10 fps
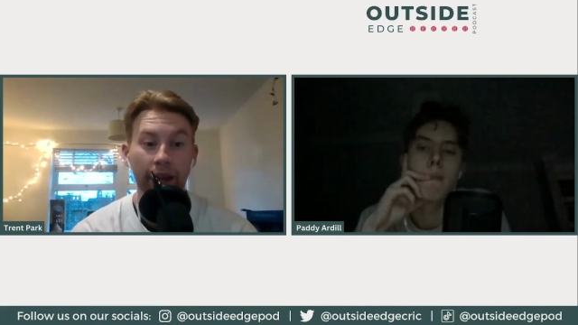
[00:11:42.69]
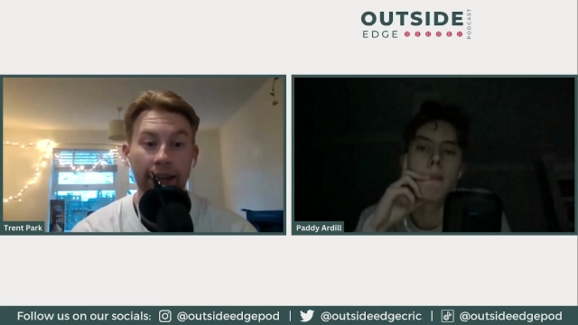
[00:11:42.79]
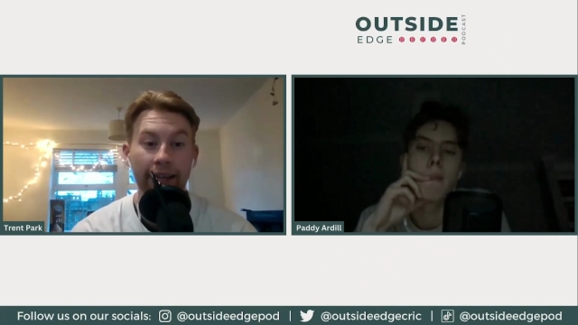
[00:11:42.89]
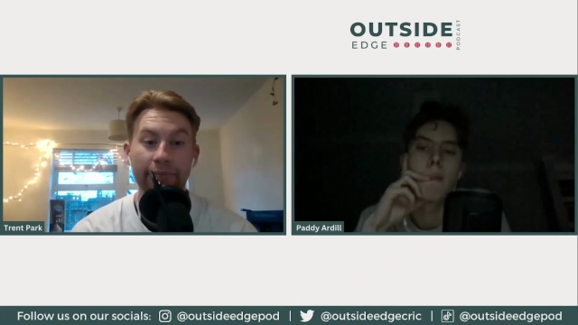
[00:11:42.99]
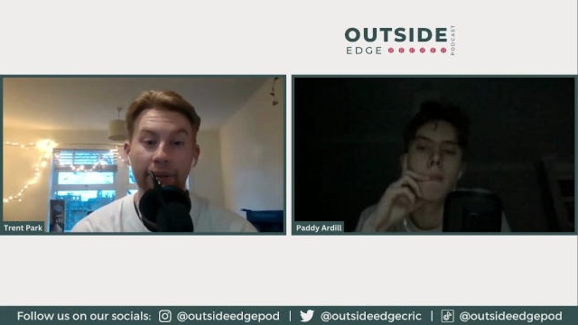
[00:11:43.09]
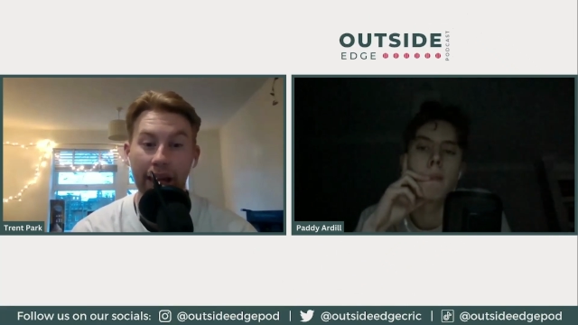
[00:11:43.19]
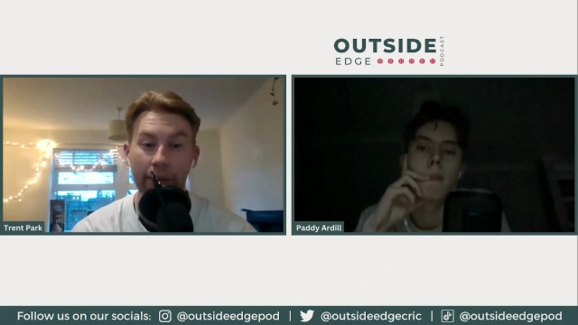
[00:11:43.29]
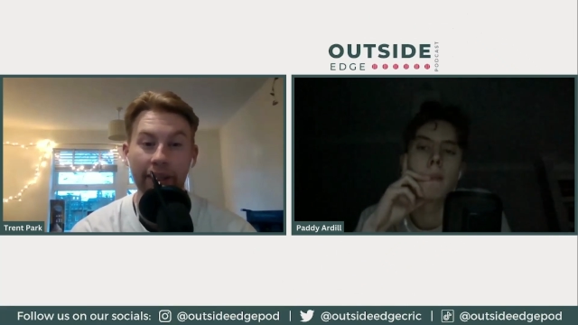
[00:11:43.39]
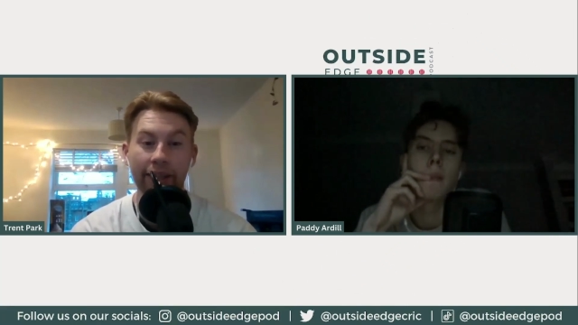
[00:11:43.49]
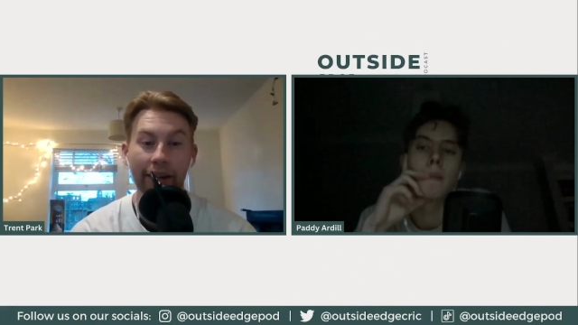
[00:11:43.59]
Speaker 1: and him
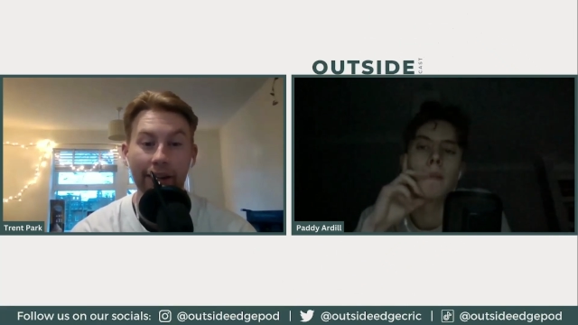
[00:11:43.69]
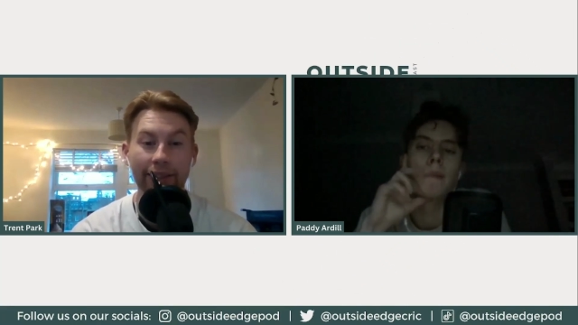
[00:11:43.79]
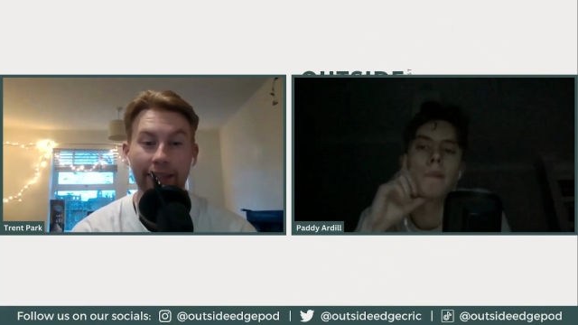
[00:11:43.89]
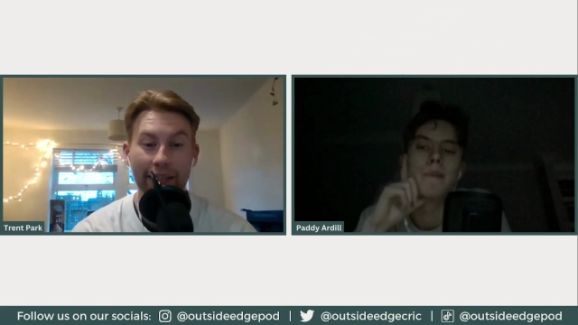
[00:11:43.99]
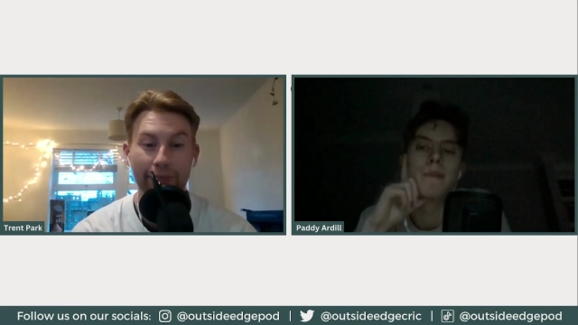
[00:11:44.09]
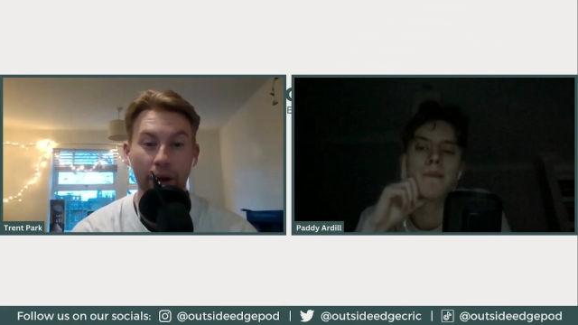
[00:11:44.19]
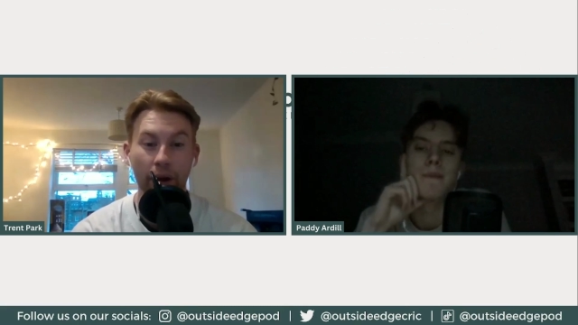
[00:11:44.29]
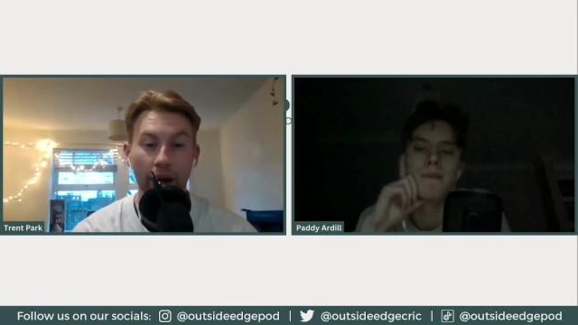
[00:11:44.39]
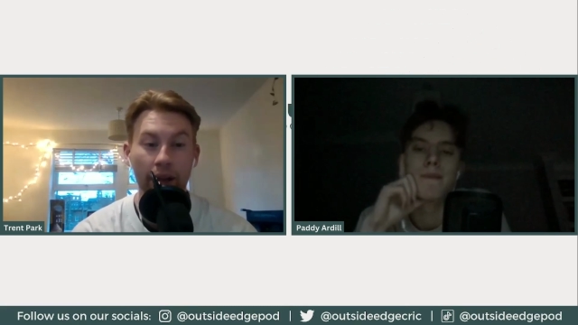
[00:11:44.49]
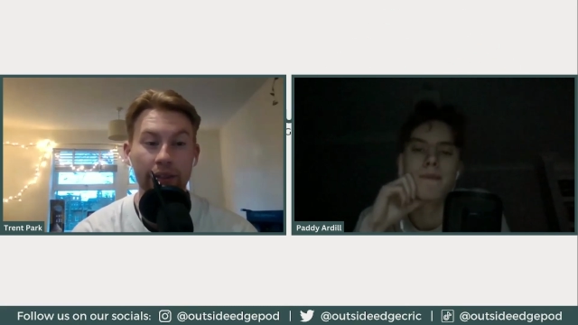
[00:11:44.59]
becoming the youngest Test
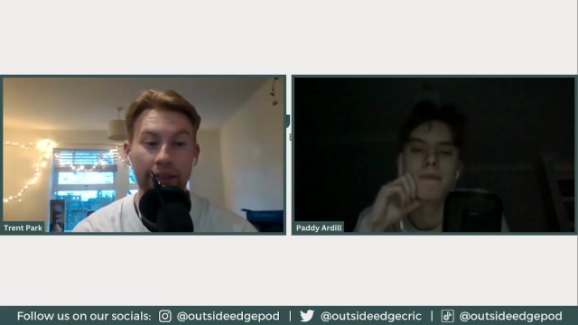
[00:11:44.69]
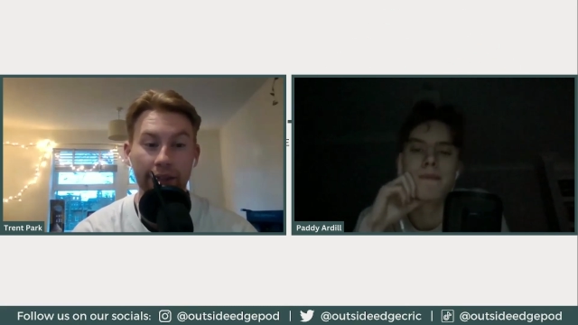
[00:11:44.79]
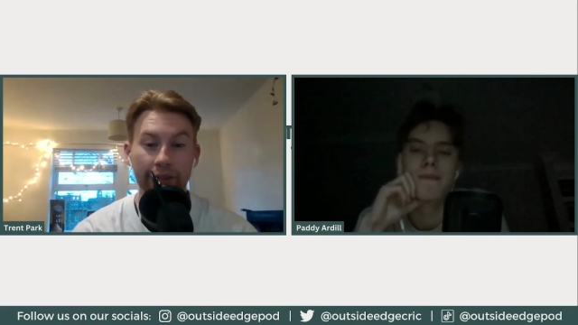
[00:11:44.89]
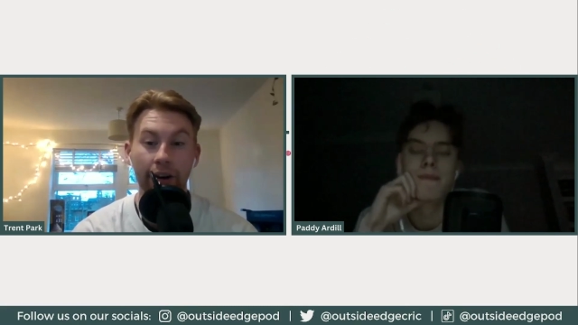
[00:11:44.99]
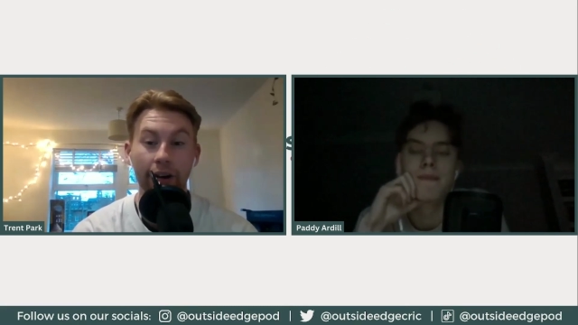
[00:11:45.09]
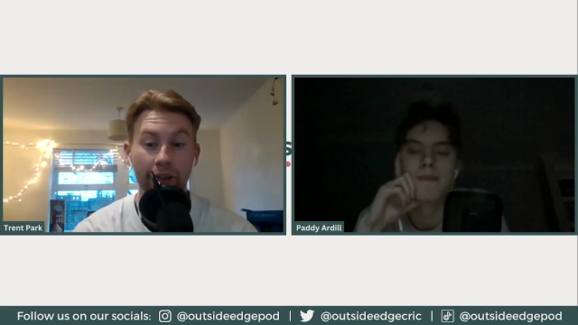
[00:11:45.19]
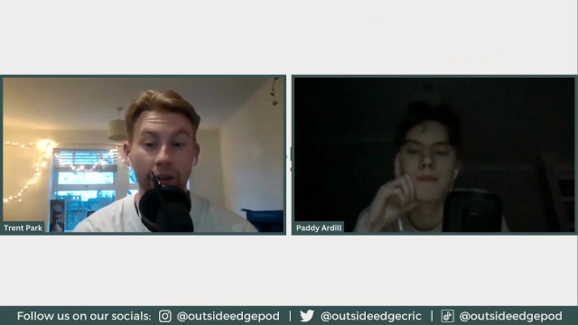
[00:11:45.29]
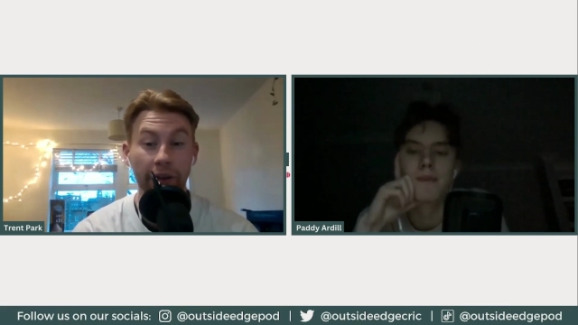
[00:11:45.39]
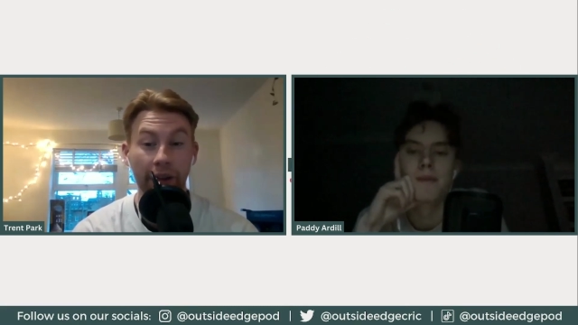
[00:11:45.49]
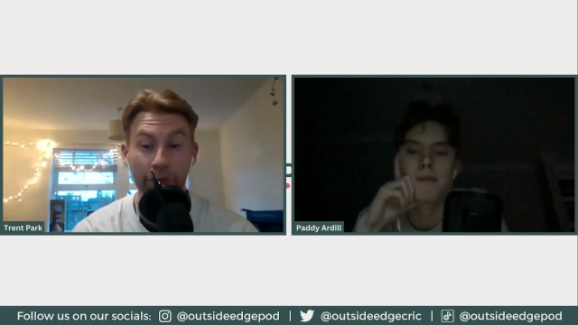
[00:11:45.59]
bowler to get a fifer
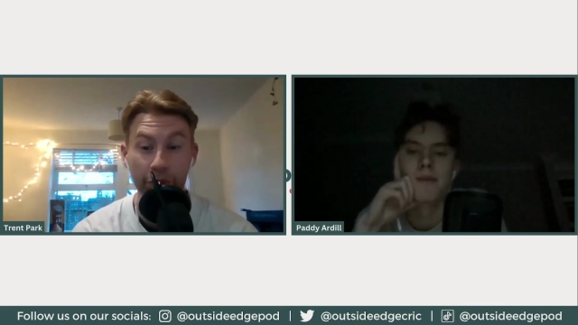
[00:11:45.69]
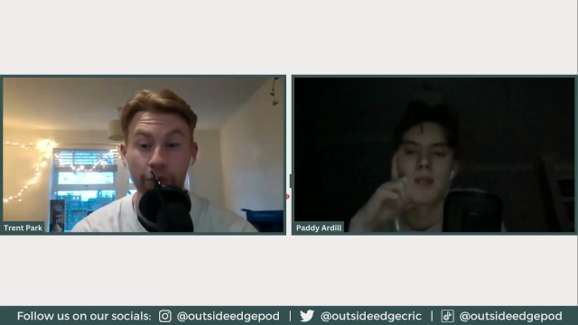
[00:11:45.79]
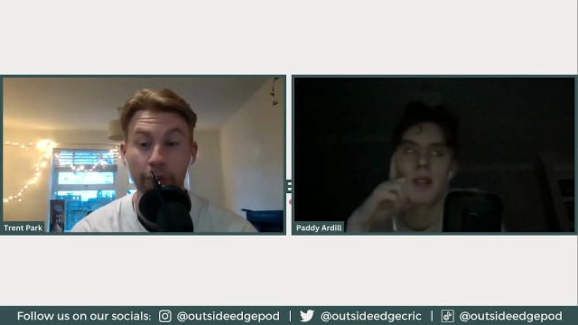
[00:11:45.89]
on debut.